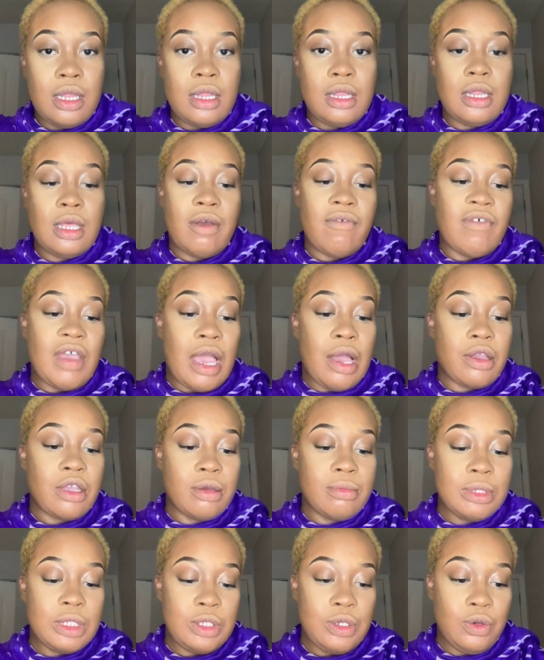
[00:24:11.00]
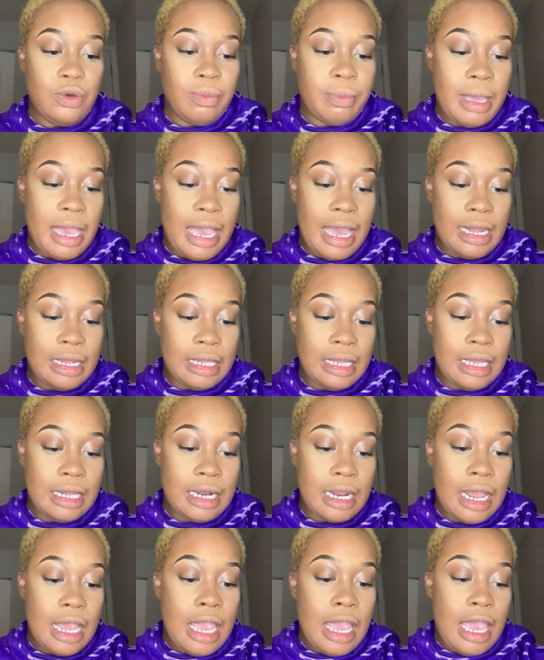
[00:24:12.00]
the Volume 2 palette,
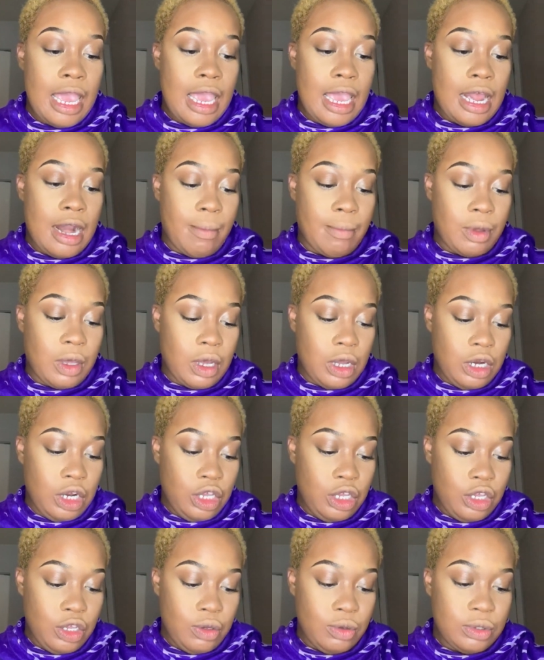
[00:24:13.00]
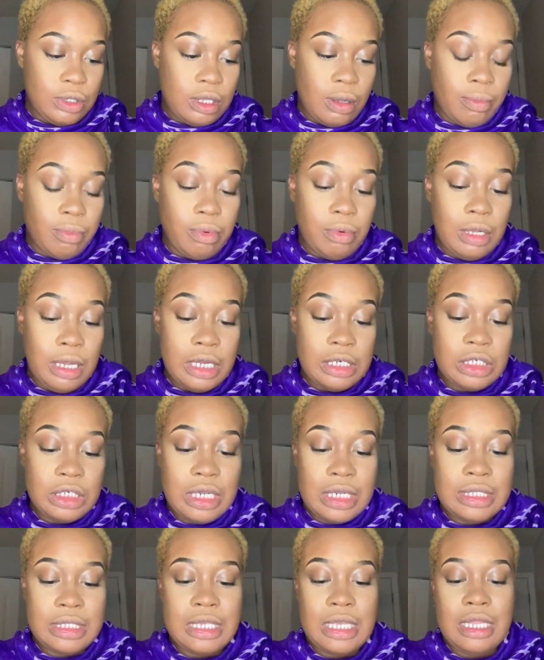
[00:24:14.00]
and I'm going to use the blush
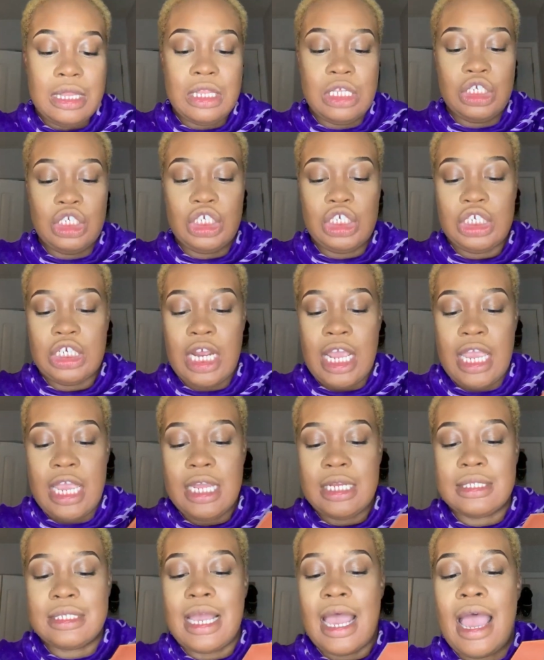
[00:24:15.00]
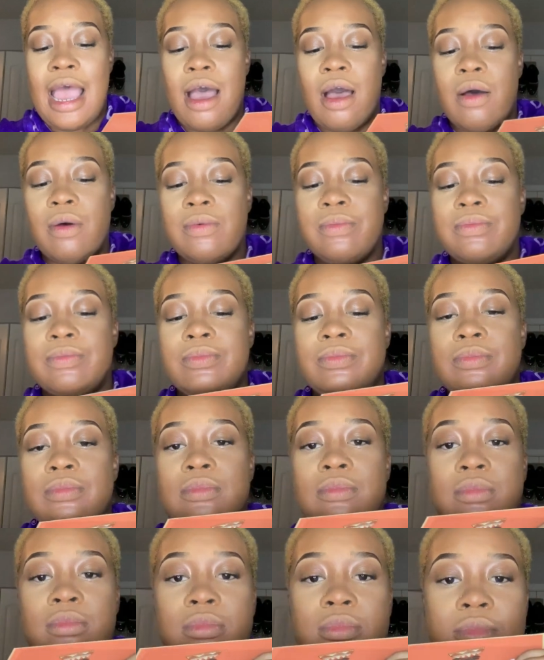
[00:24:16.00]
that's in the shade Tau.
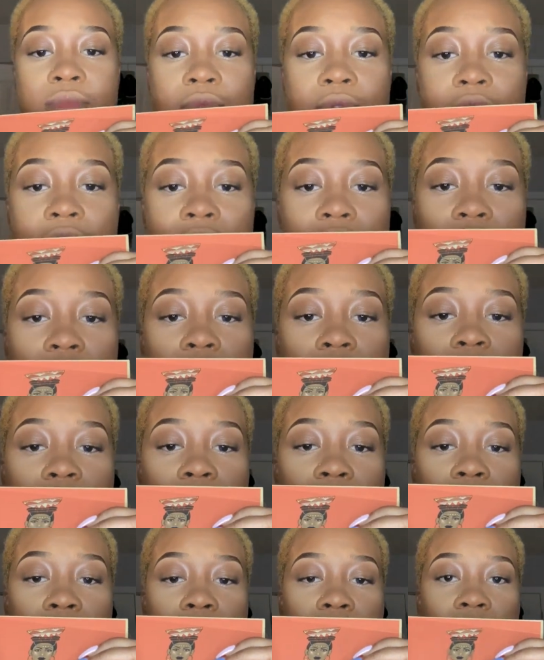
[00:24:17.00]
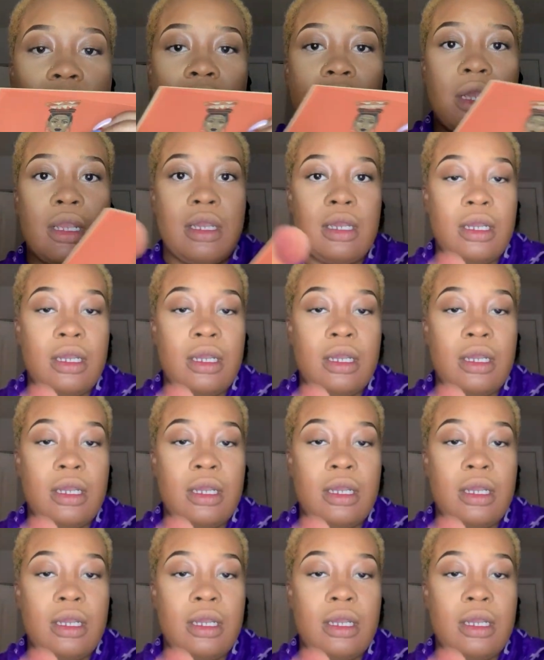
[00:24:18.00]
It's this one up here.